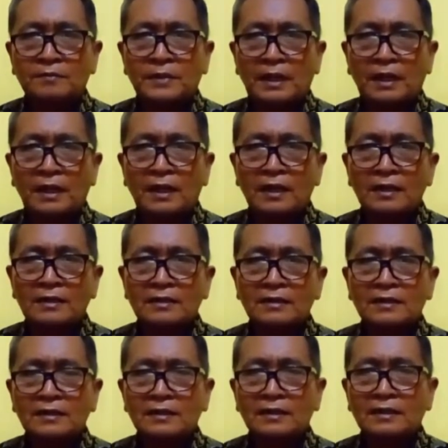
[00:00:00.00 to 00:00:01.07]

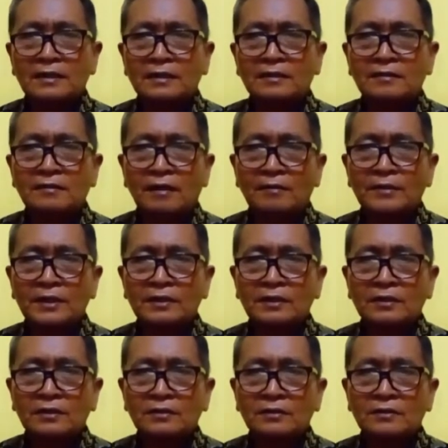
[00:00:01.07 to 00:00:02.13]
But in
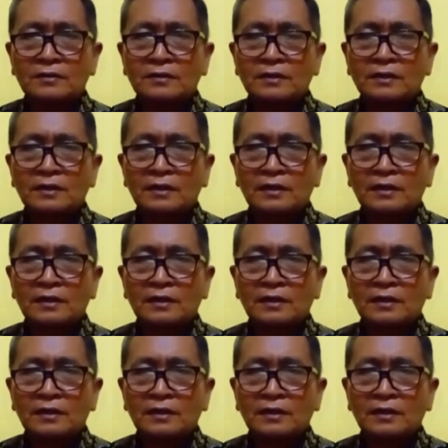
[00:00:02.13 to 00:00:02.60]
grammatical